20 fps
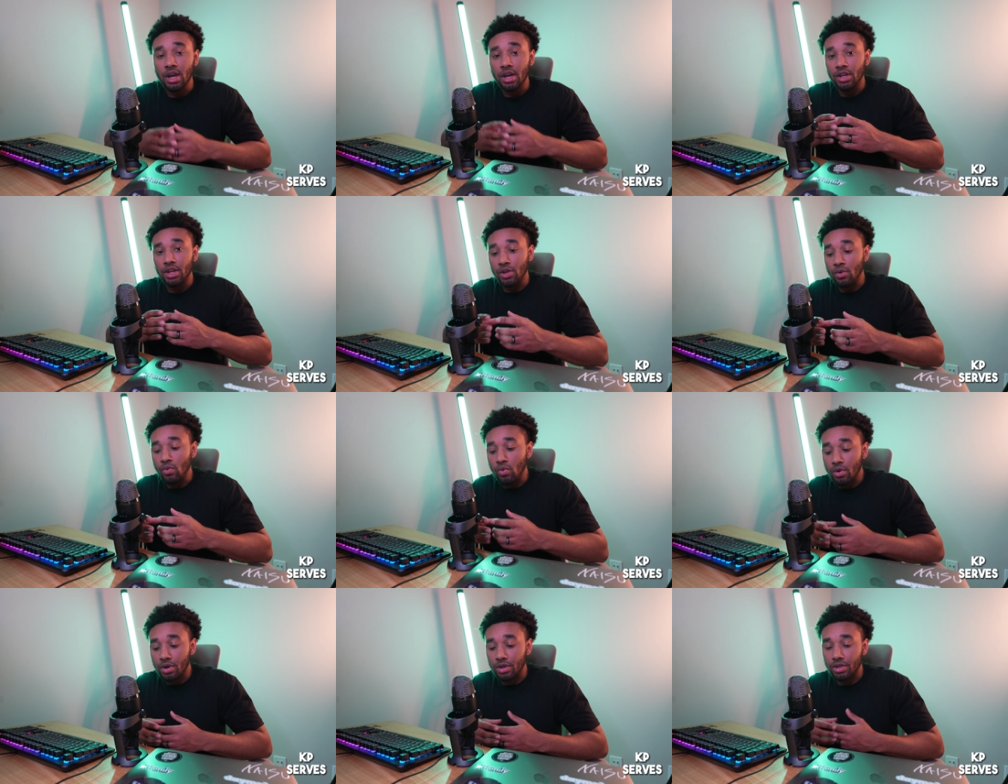You
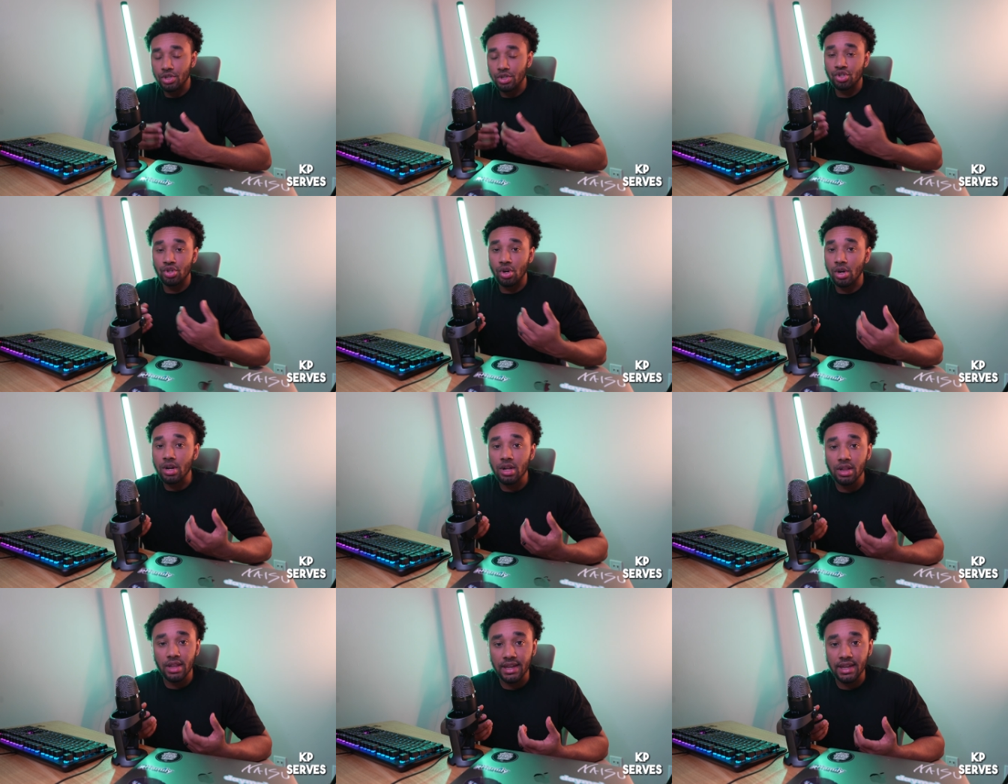weren't
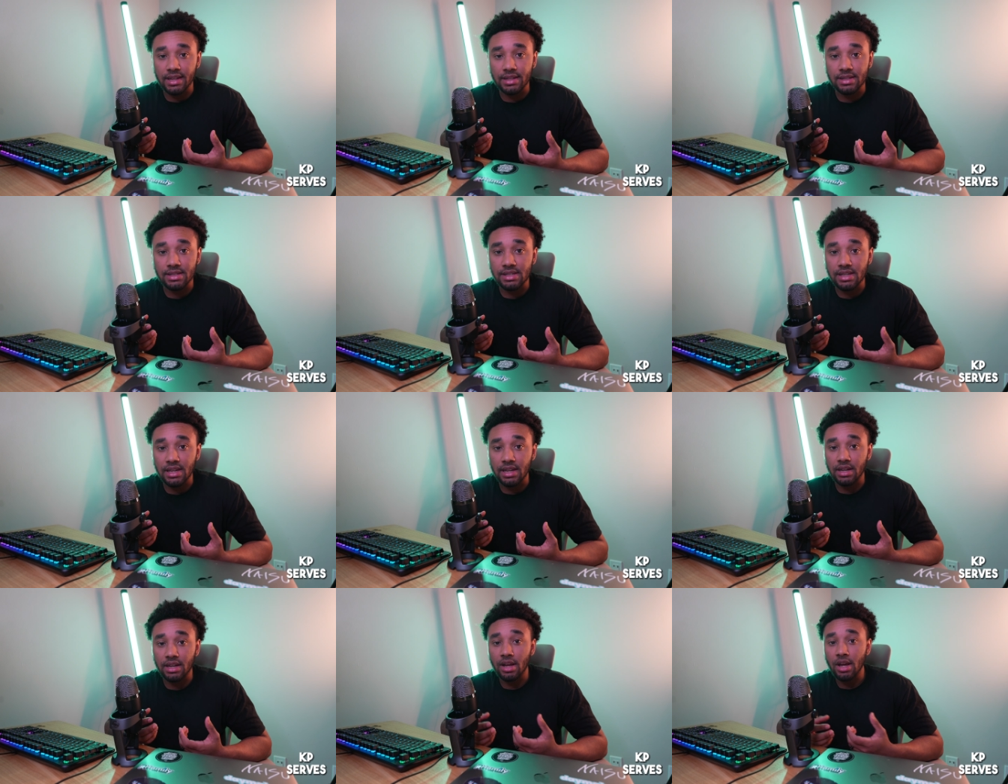struggling in
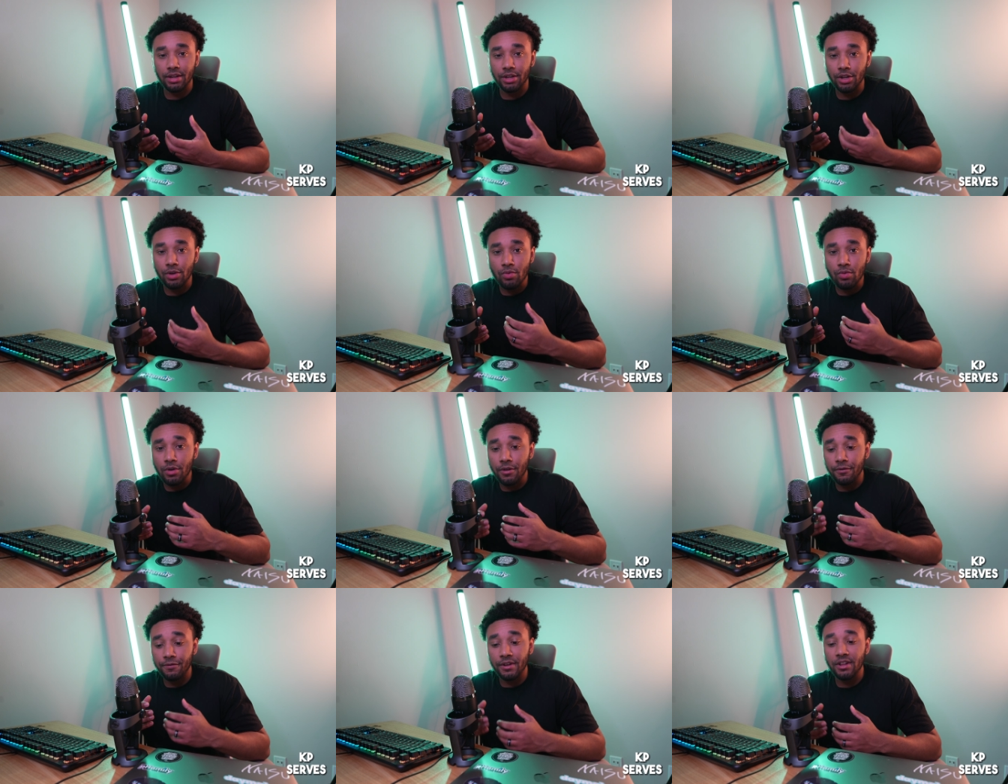sin. You
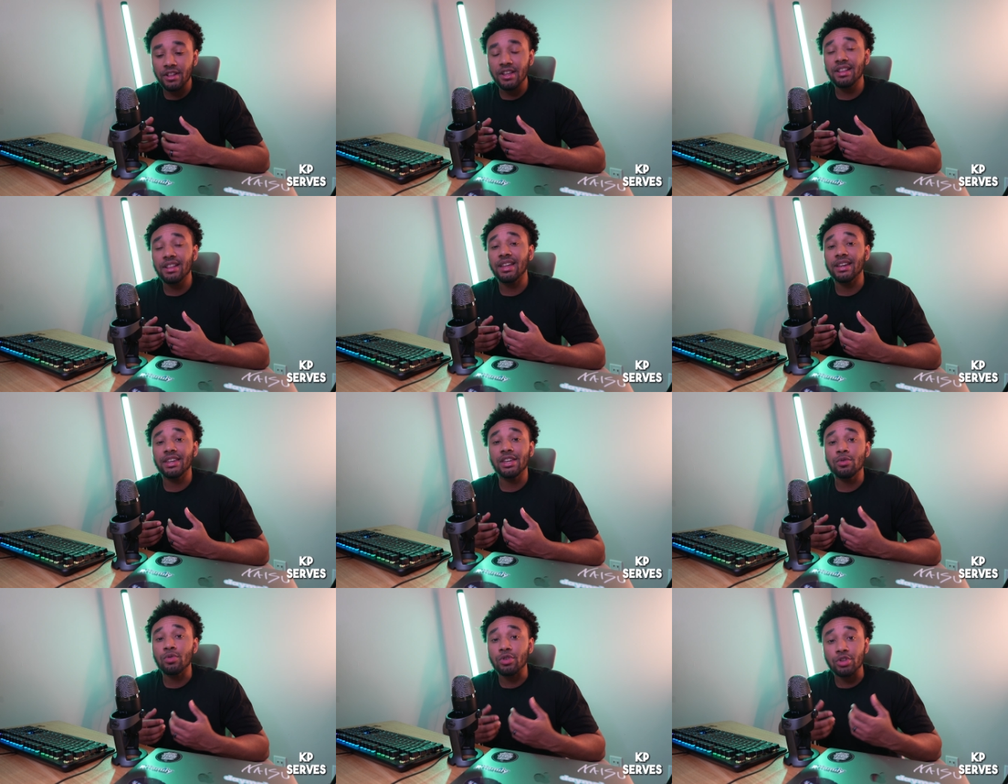weren't feeling
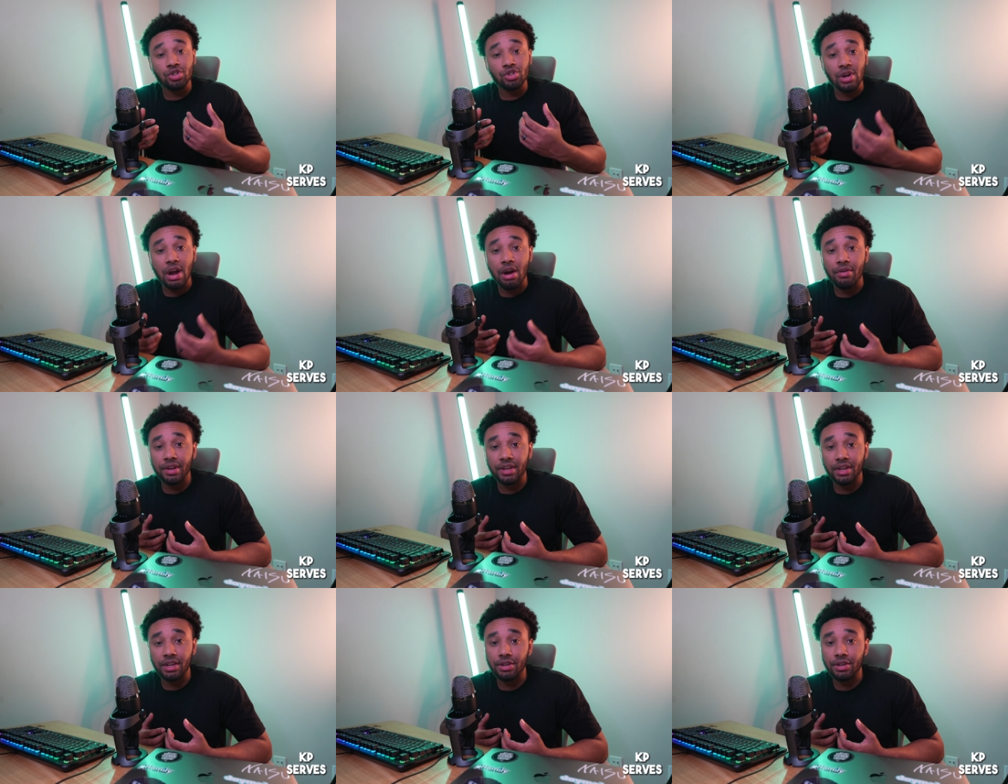like you were
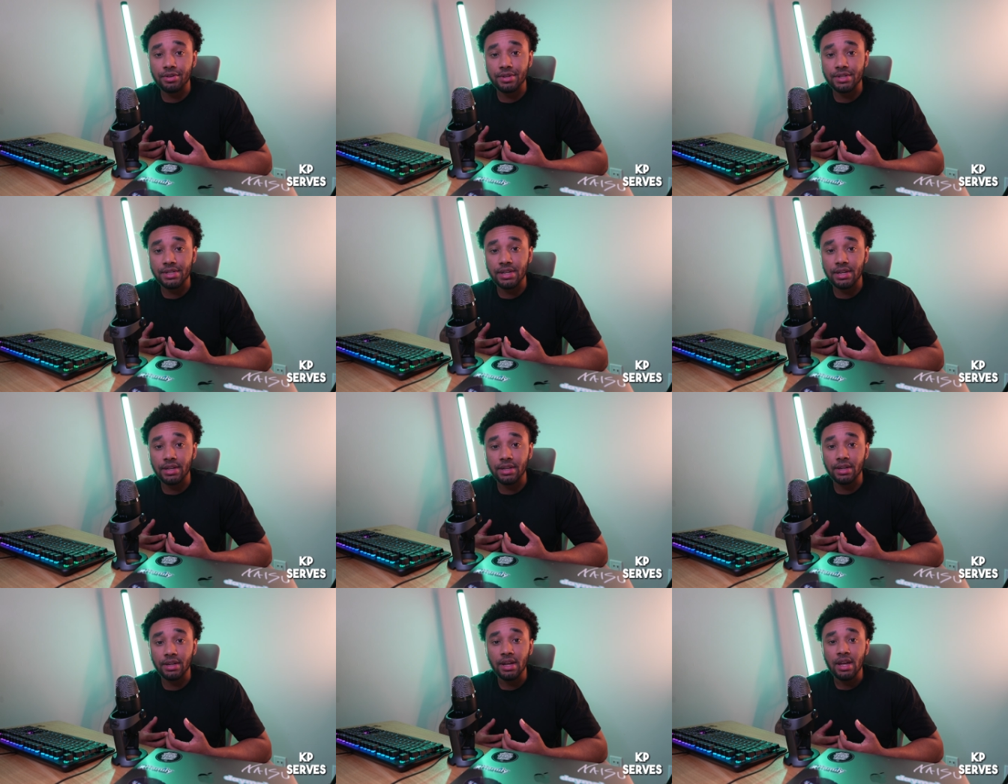drowning in your
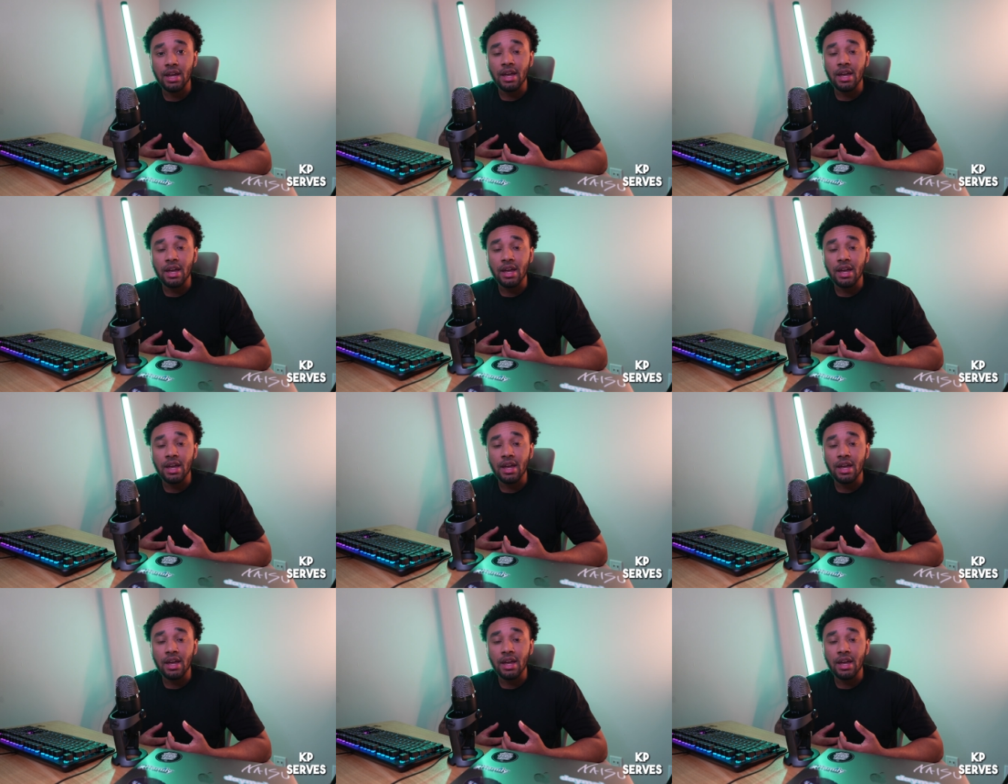sin.